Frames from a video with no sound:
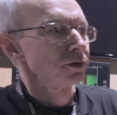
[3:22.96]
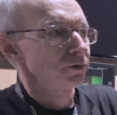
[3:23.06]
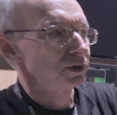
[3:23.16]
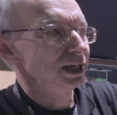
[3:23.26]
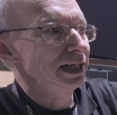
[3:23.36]

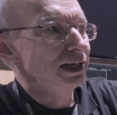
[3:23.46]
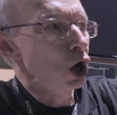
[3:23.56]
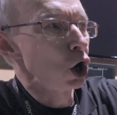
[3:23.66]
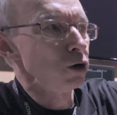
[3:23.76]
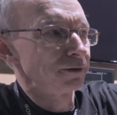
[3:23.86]
the
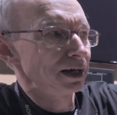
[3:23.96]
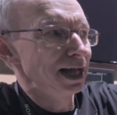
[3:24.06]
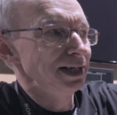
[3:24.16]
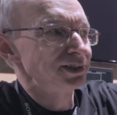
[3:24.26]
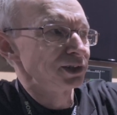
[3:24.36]

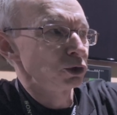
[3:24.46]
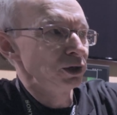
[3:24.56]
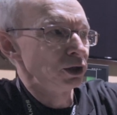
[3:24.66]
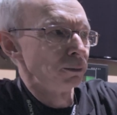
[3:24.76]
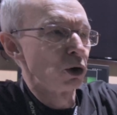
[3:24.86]
overlays that are
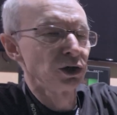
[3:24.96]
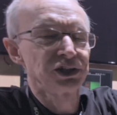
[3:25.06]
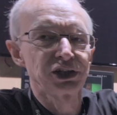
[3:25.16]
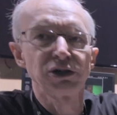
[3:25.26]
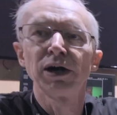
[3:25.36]
in the
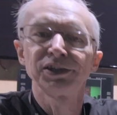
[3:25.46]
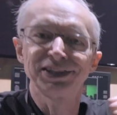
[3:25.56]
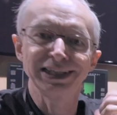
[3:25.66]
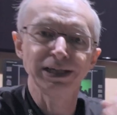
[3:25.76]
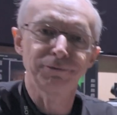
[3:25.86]
monitor are
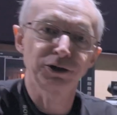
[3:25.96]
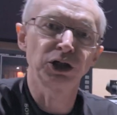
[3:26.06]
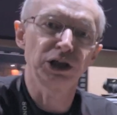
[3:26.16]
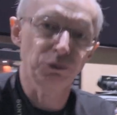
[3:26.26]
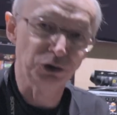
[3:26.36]

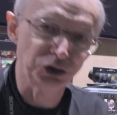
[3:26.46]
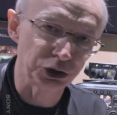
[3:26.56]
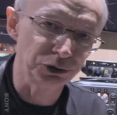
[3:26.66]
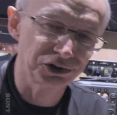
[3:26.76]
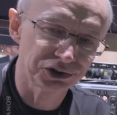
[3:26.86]
significantly
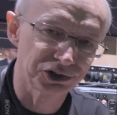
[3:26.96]
reduced,